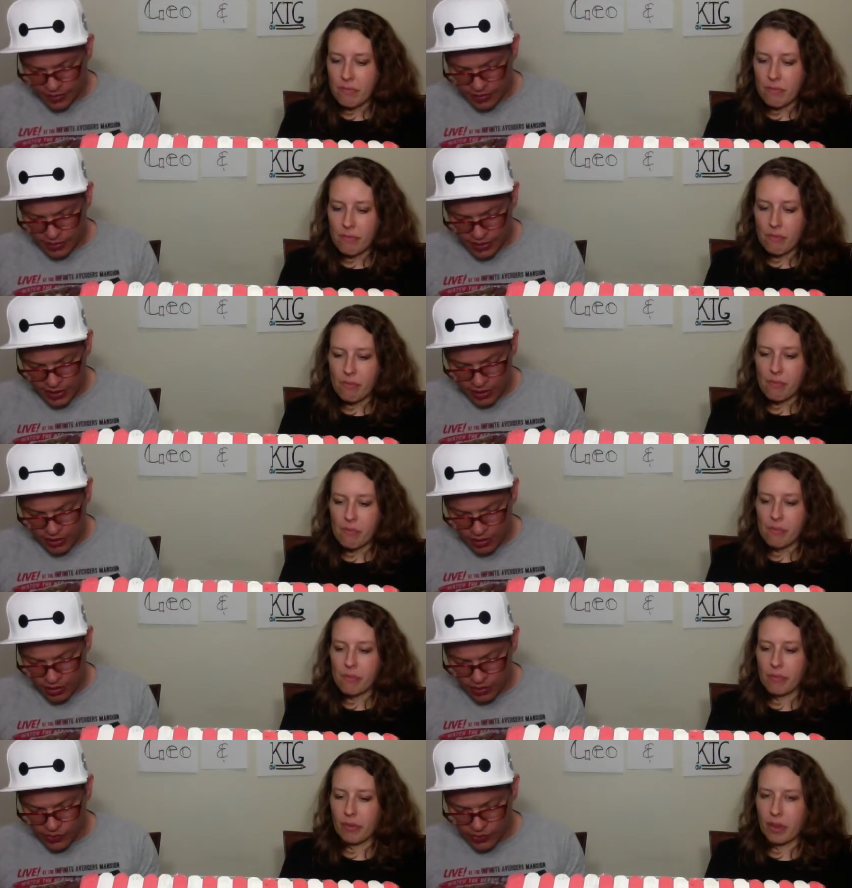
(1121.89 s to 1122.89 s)
Speaker 1: date
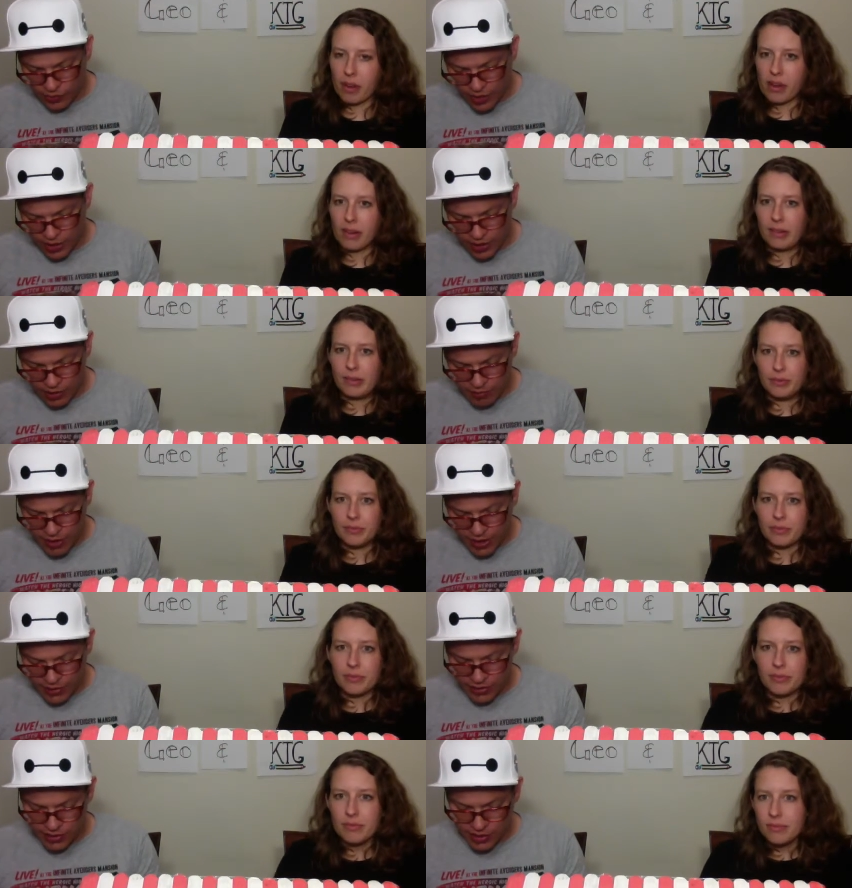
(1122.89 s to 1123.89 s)
all the way back
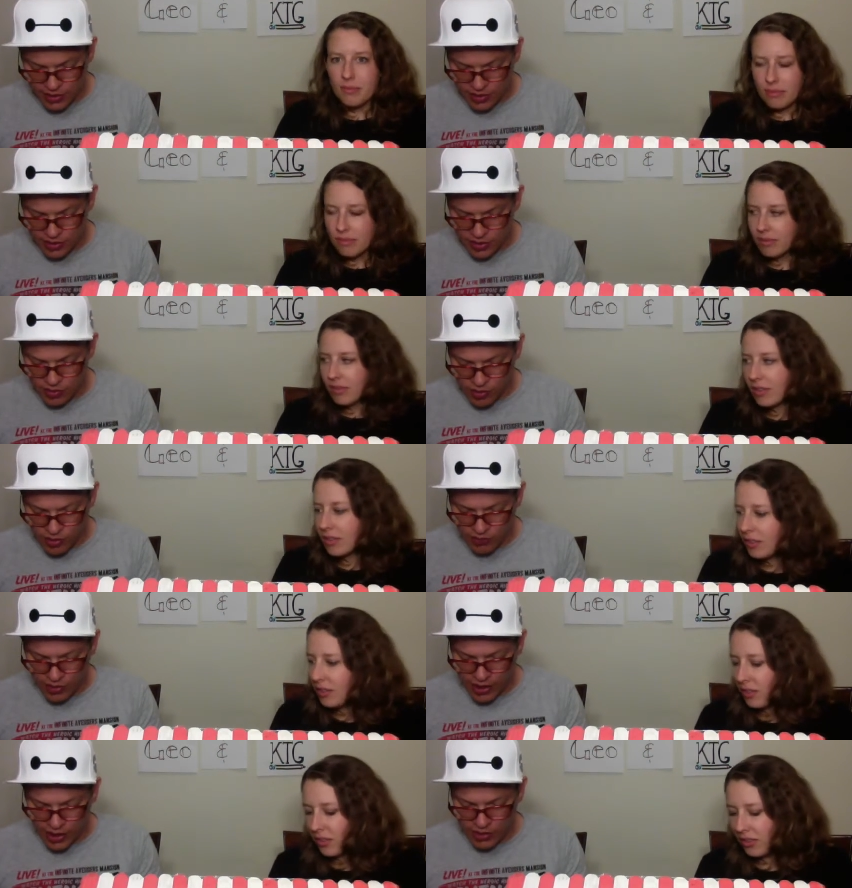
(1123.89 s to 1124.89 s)
to 1912 in
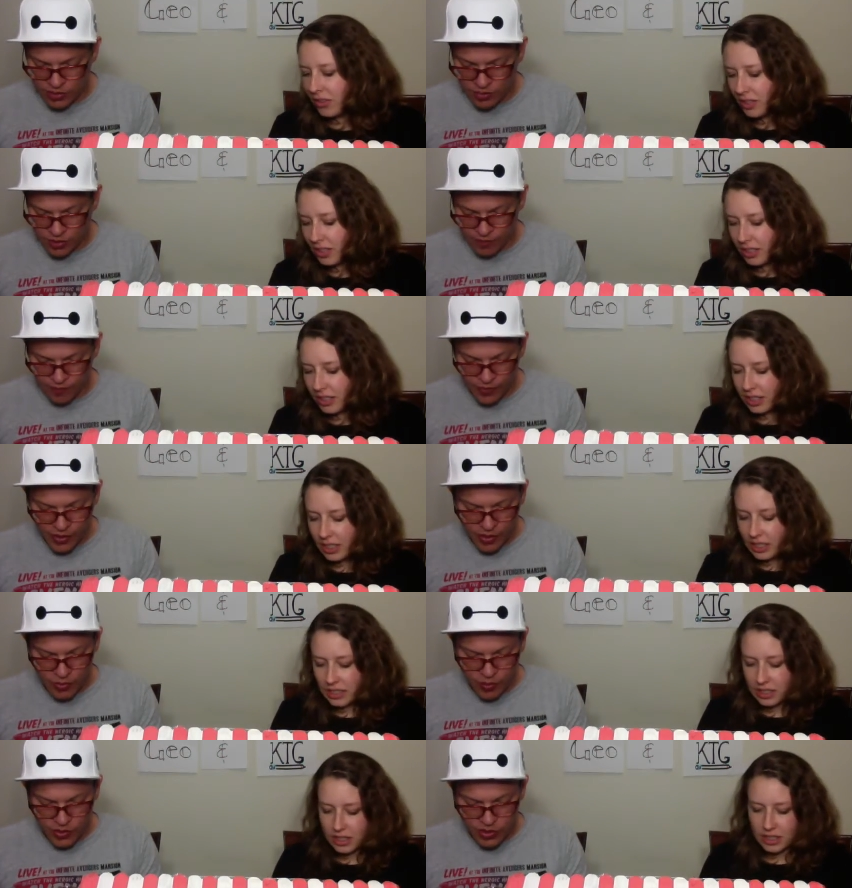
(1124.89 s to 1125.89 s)
Antwerp
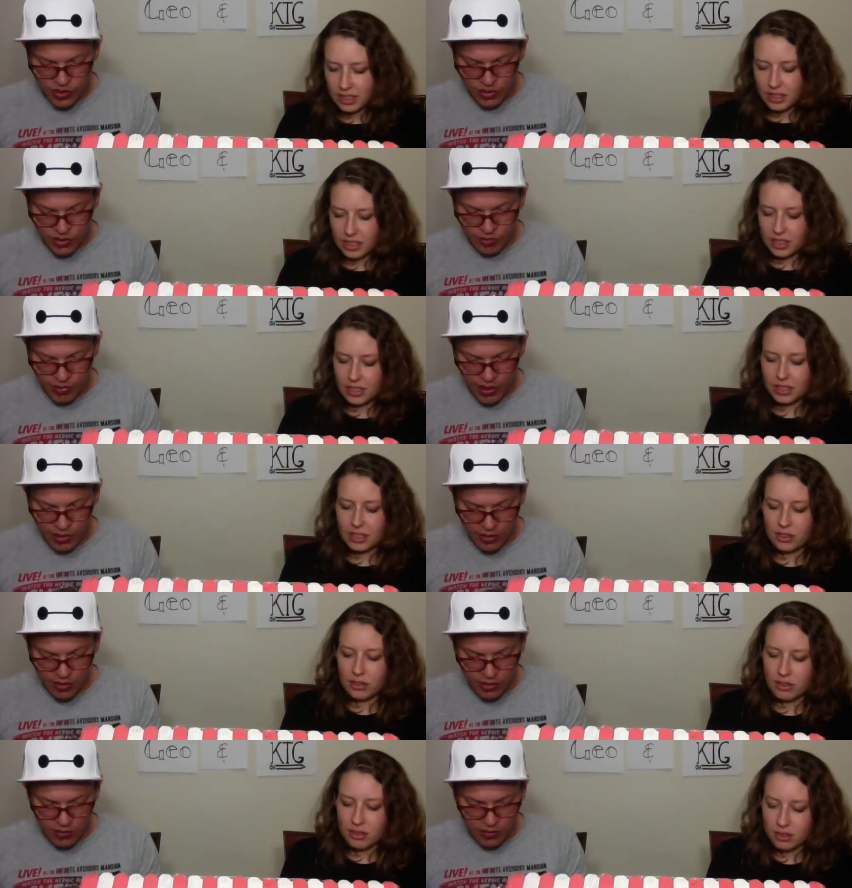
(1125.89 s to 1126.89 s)
when sugar
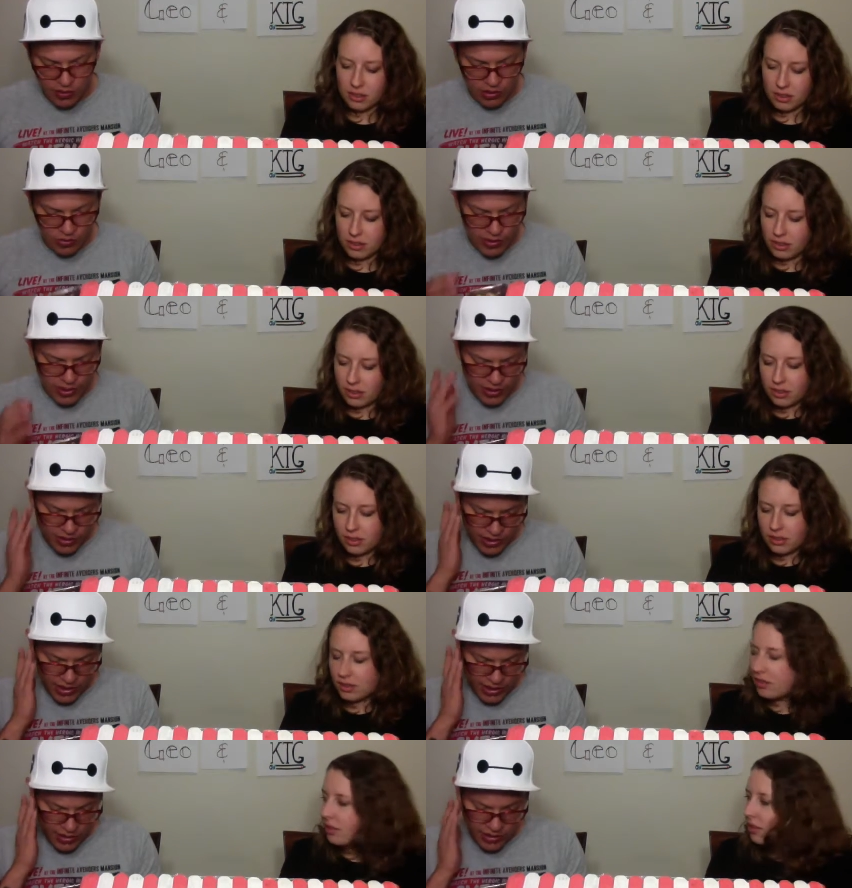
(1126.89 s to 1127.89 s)
baker Louis
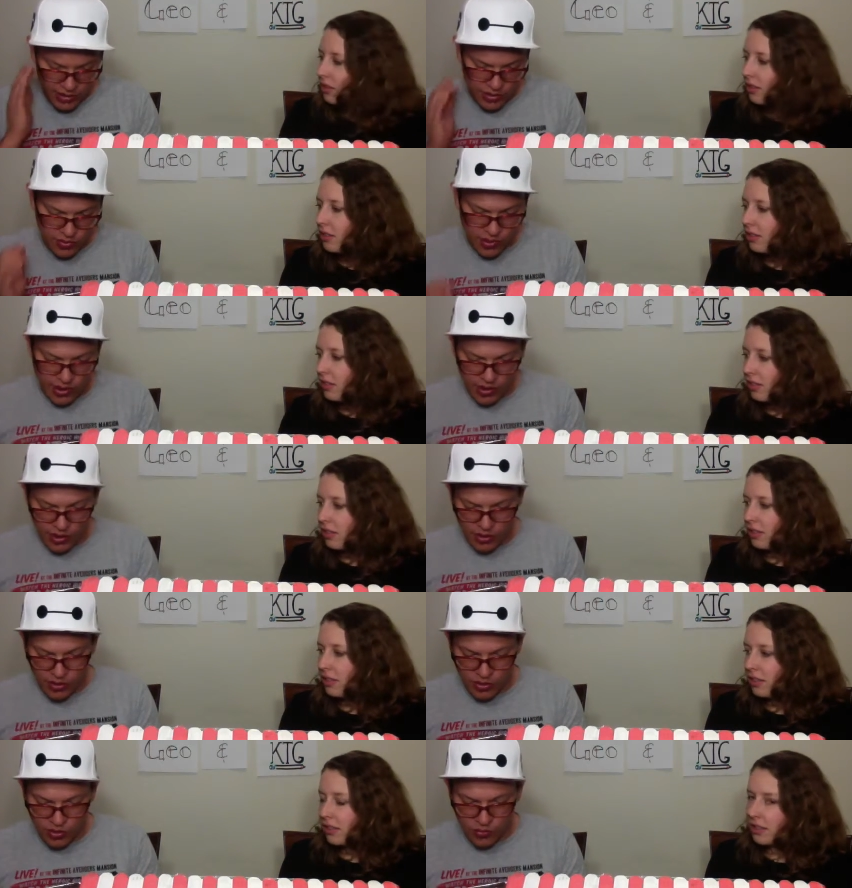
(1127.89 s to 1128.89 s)
Dansons created a
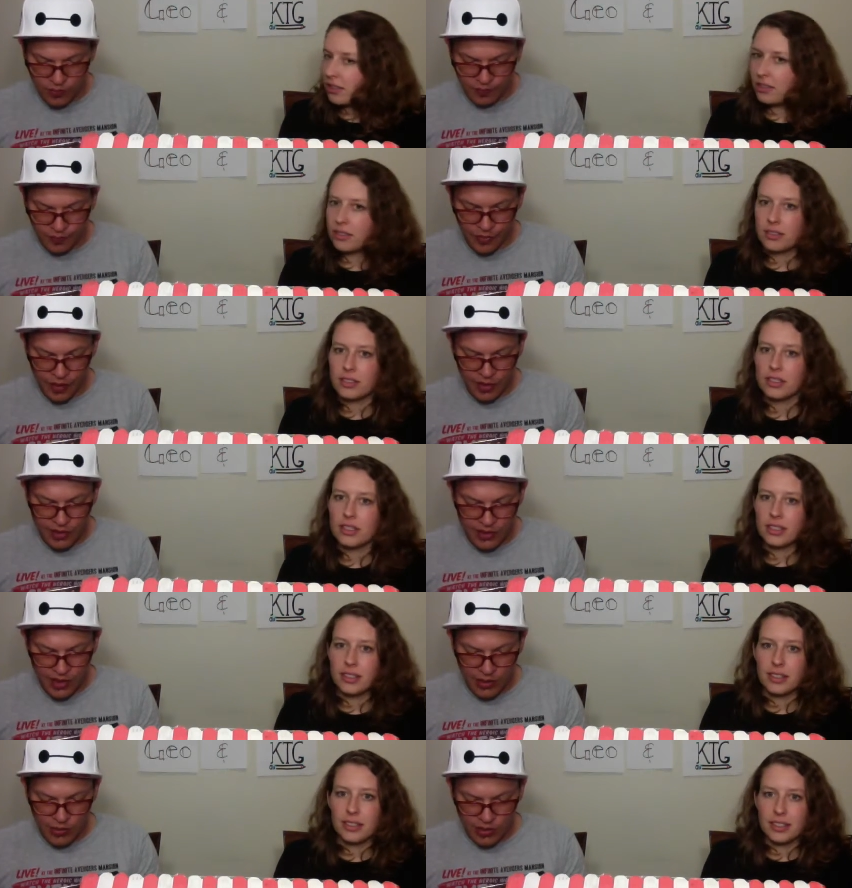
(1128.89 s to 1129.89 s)
new
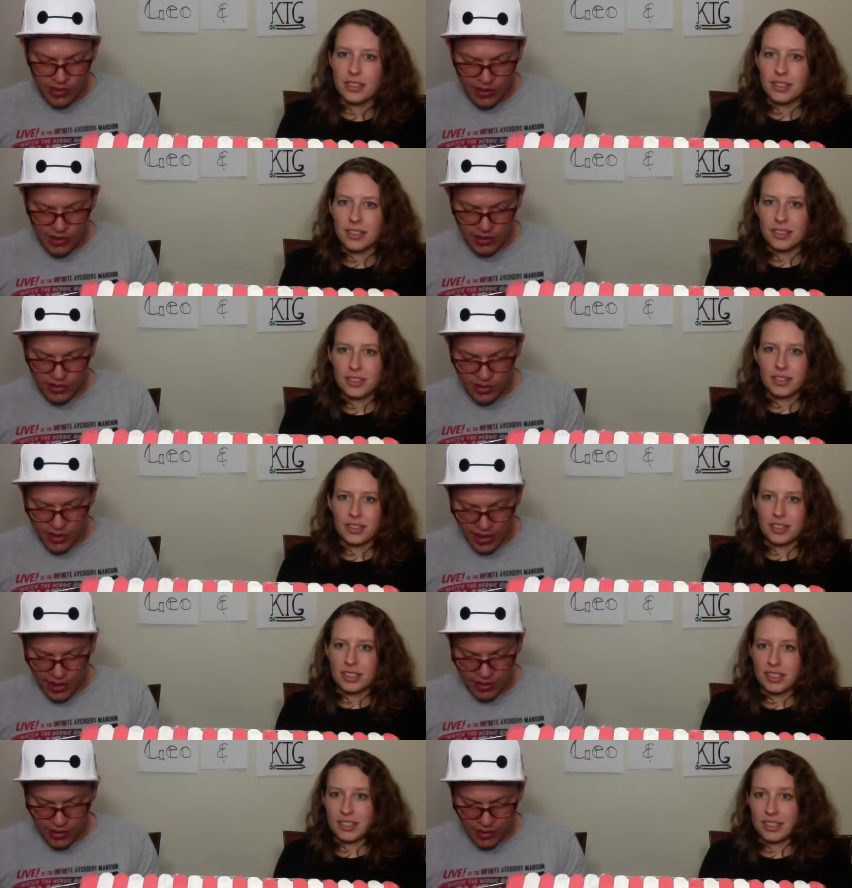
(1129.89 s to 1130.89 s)
soured center
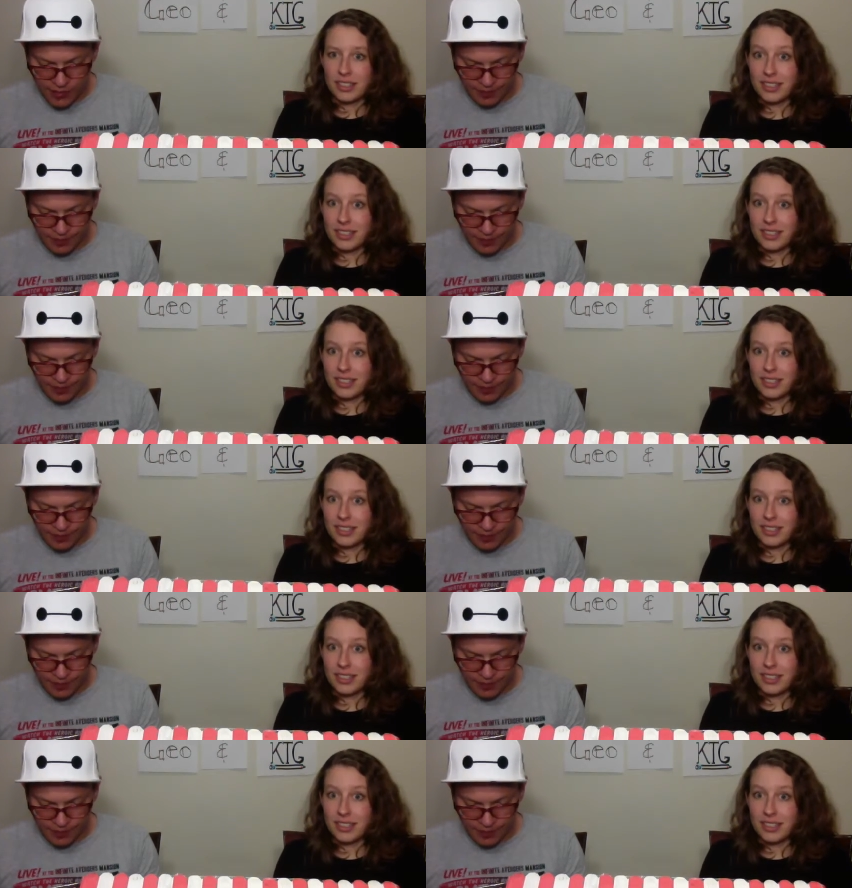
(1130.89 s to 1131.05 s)
candy.